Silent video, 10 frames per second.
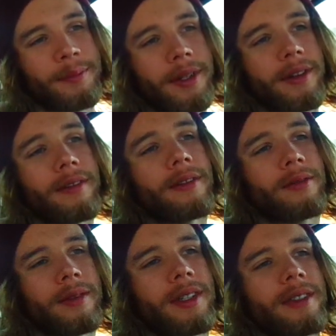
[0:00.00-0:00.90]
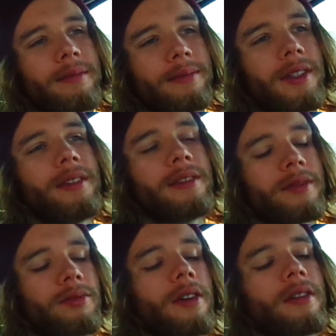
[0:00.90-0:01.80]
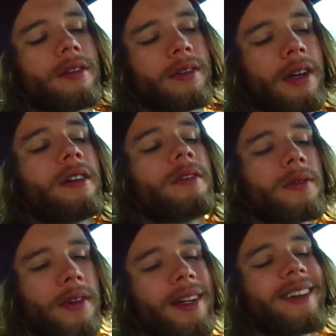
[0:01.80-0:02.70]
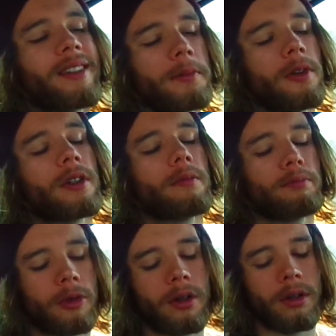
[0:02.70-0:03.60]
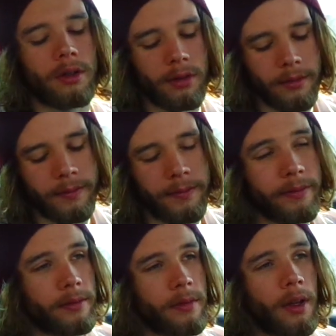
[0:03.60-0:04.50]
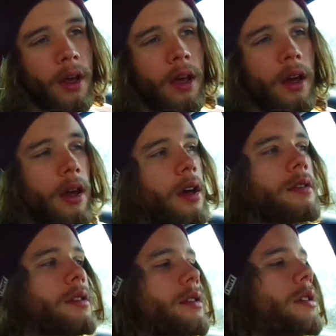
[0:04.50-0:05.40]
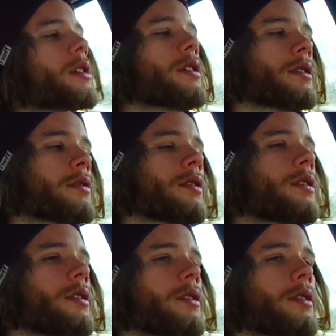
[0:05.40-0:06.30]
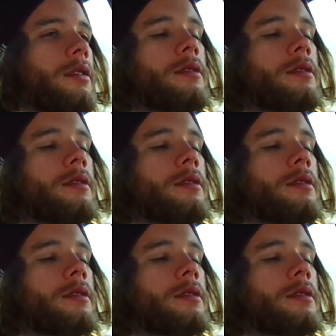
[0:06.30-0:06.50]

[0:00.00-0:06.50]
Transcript: But while I'm on this road, fucking smoke a bowl. As I take a stroll,